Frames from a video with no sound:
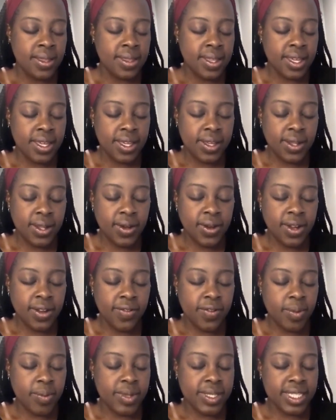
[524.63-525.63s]
Thank you, Lord,
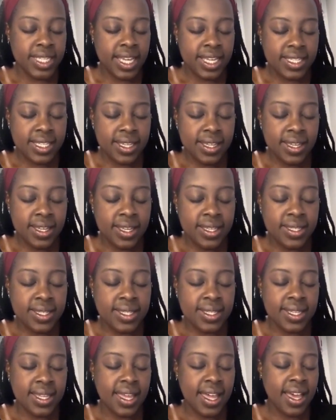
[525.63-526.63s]
for protecting
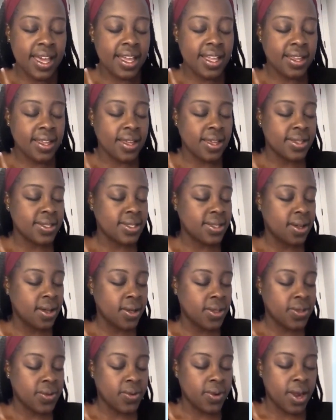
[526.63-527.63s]
us, guide us all
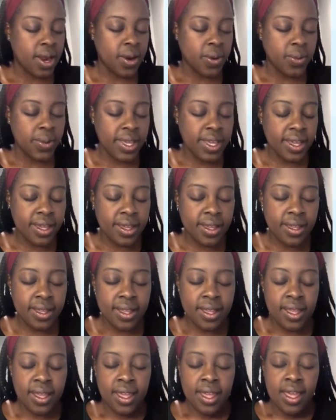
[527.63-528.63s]
through our week.
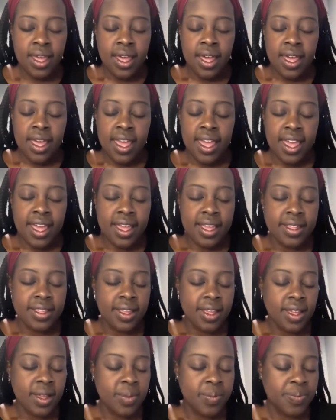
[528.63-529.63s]
And
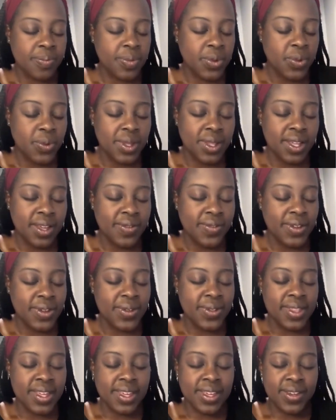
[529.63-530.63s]
um, we love
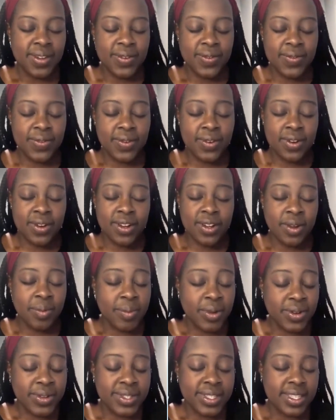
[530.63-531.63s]
you. Thank you for your
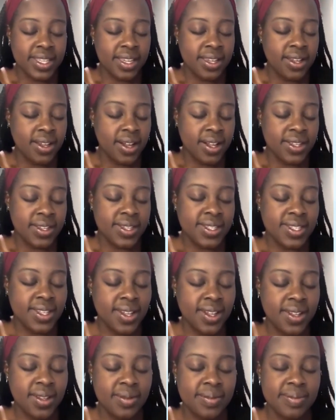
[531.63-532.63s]
mercy on us
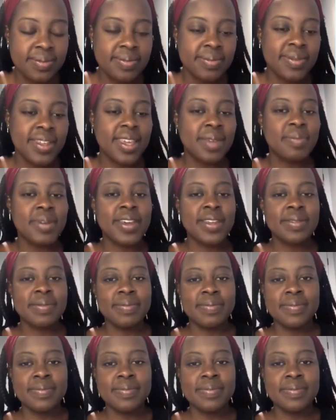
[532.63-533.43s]
all. Amen.